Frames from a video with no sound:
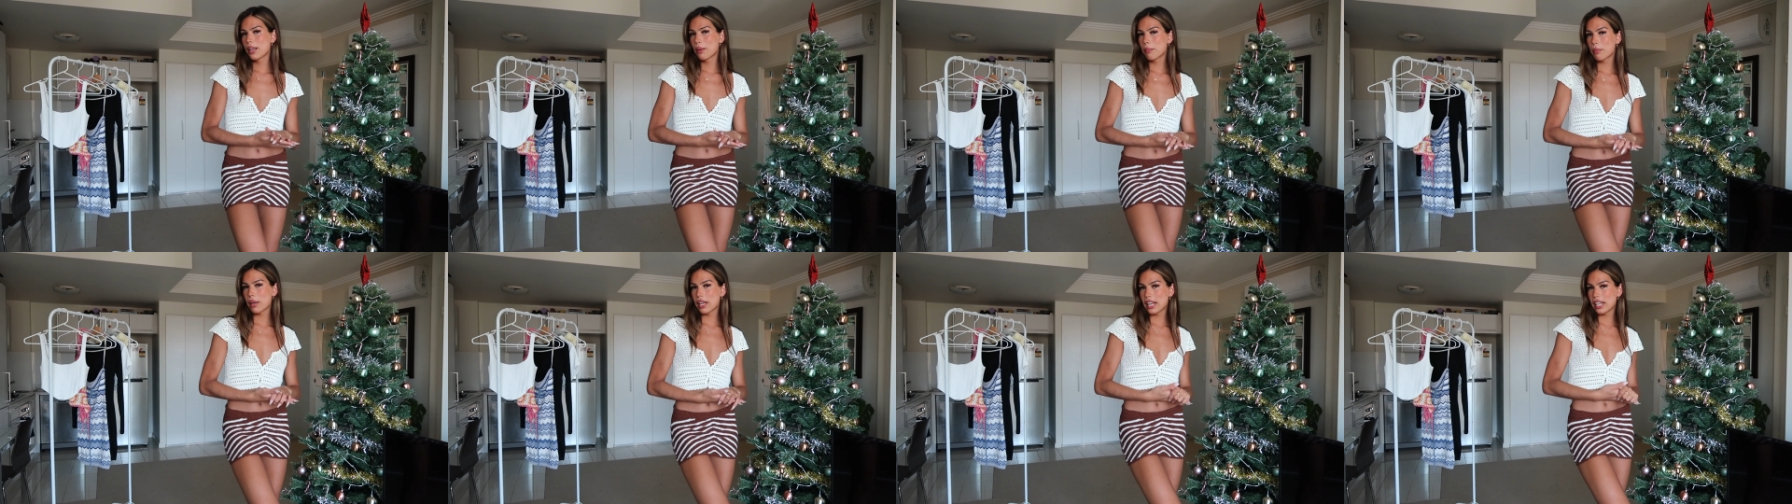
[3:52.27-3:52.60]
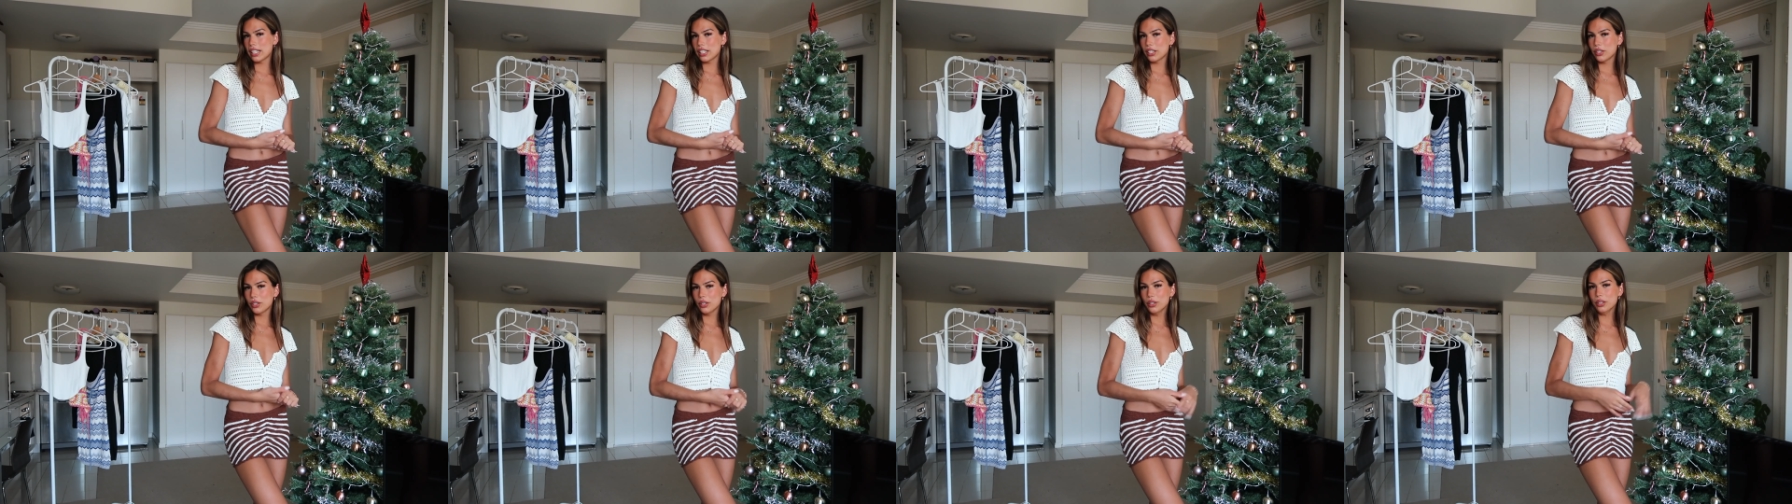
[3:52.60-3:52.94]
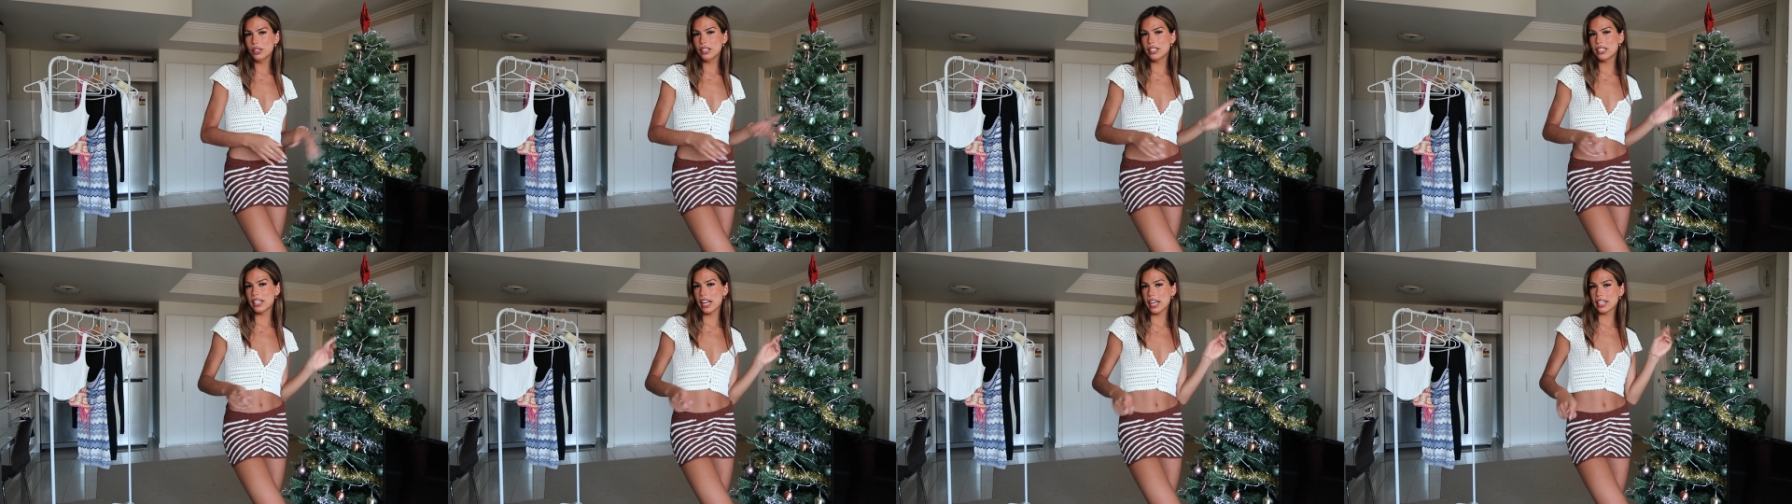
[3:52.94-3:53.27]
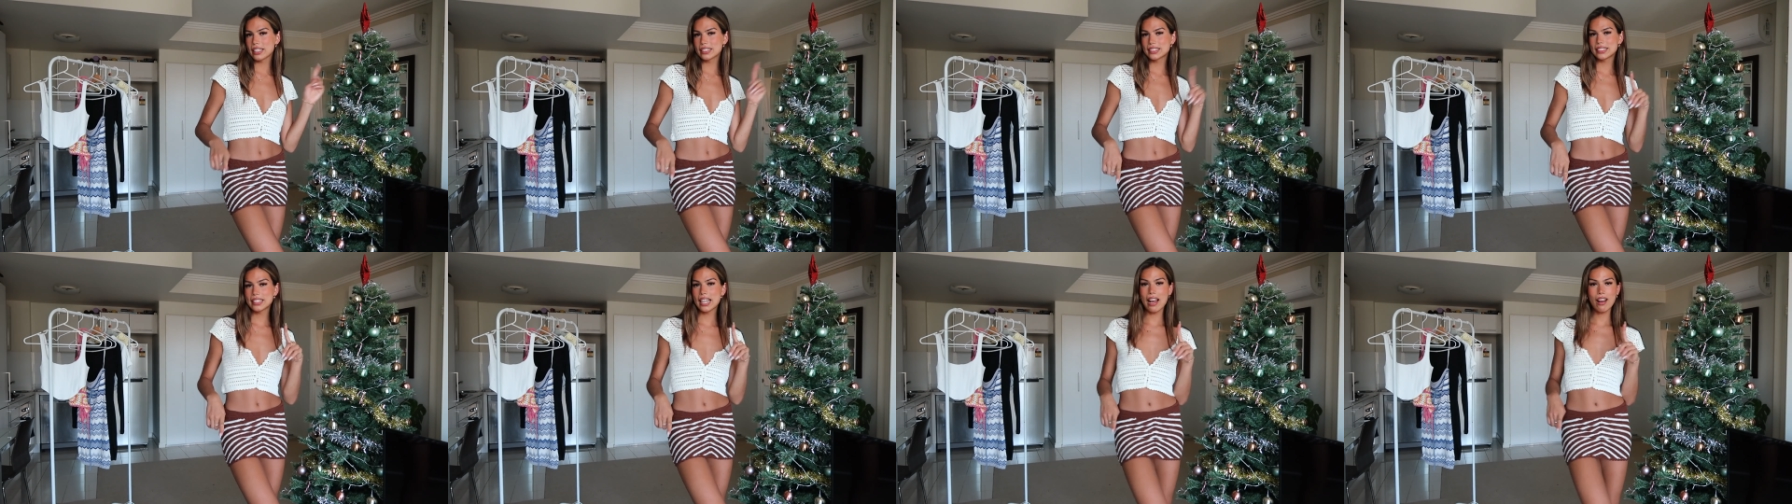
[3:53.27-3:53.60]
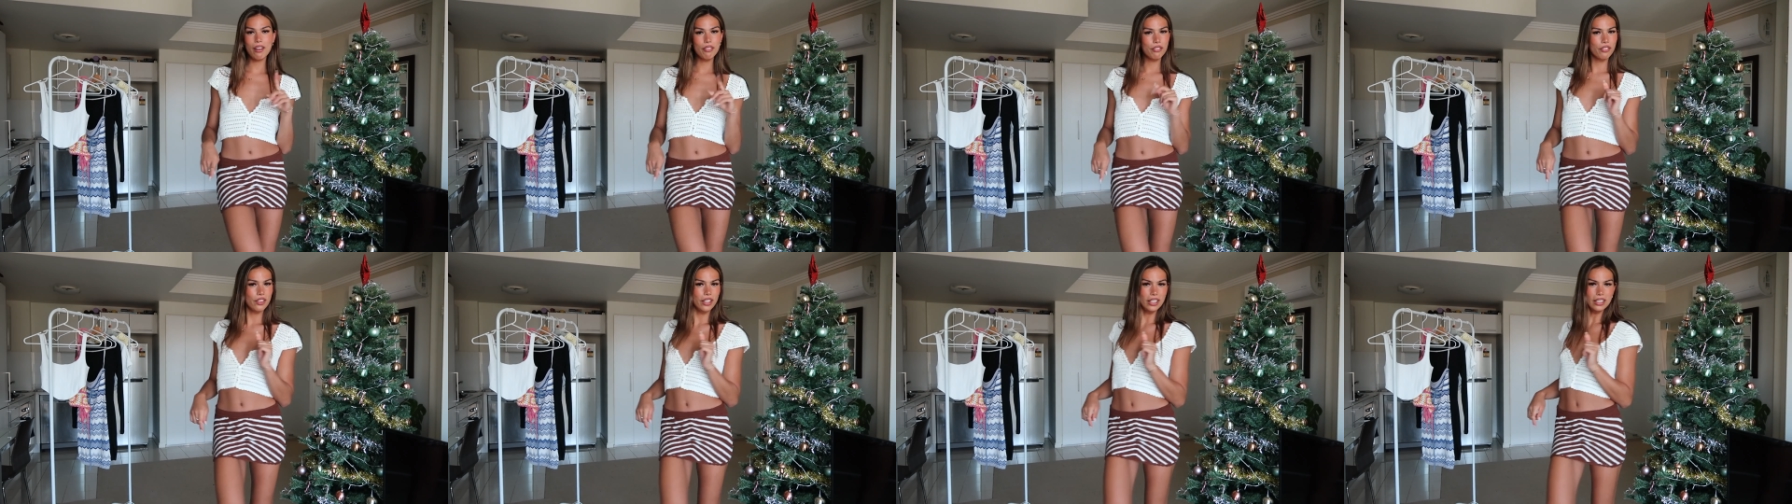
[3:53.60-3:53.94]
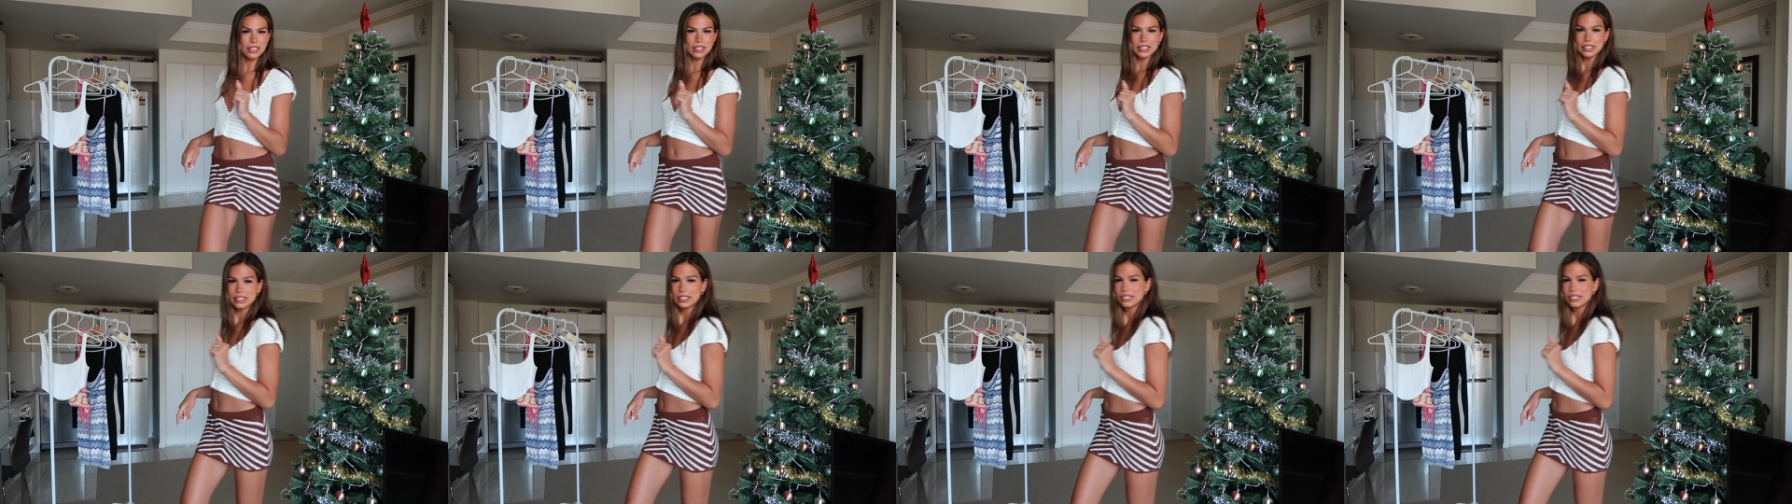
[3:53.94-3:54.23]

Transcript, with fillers: But anywho, next outfit.